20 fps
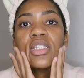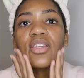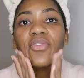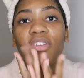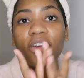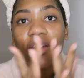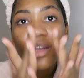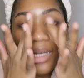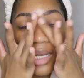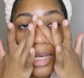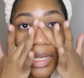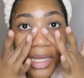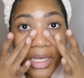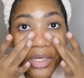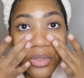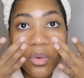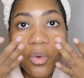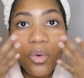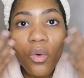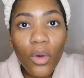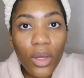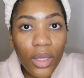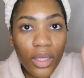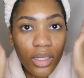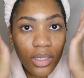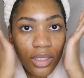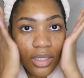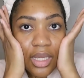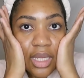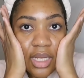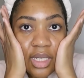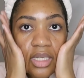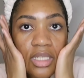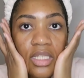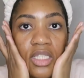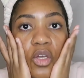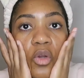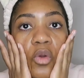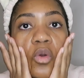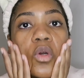It's a very light oil, and
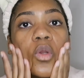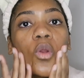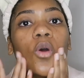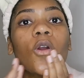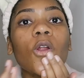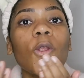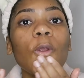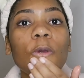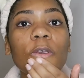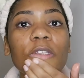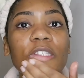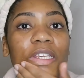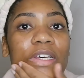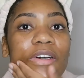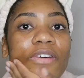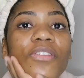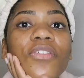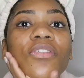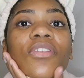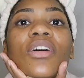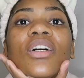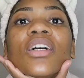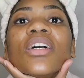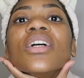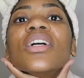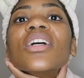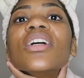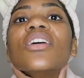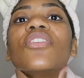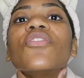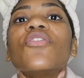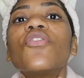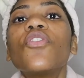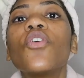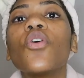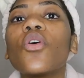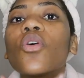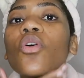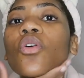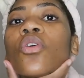it's a good occlusive
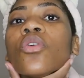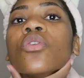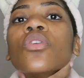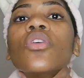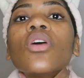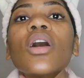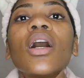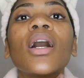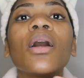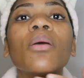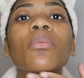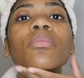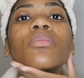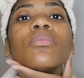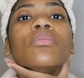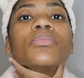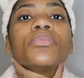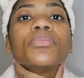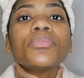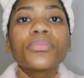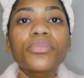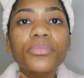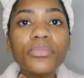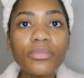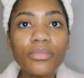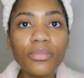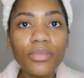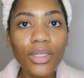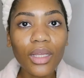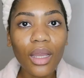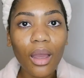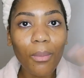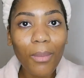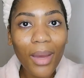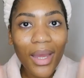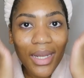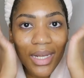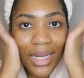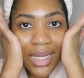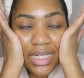for
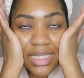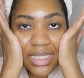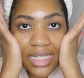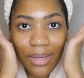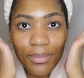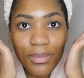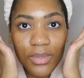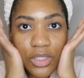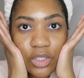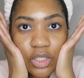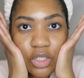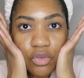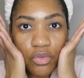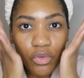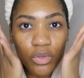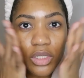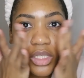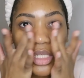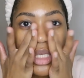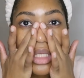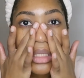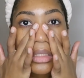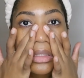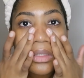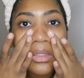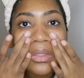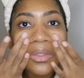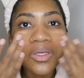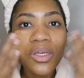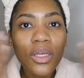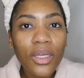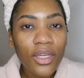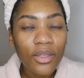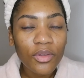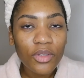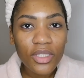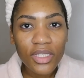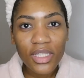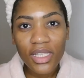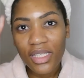my nighttime skin routine,
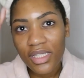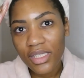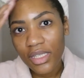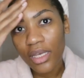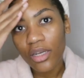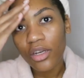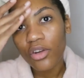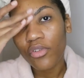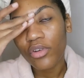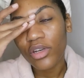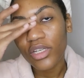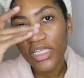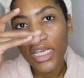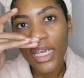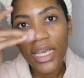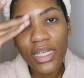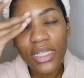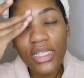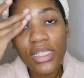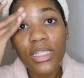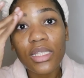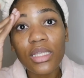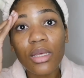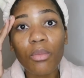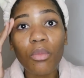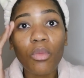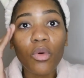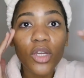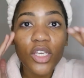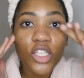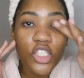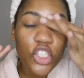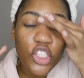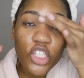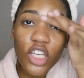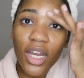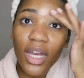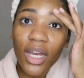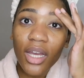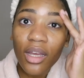in the sense that it retains the
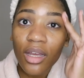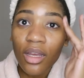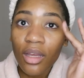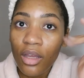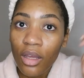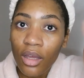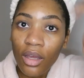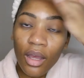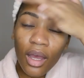moisture,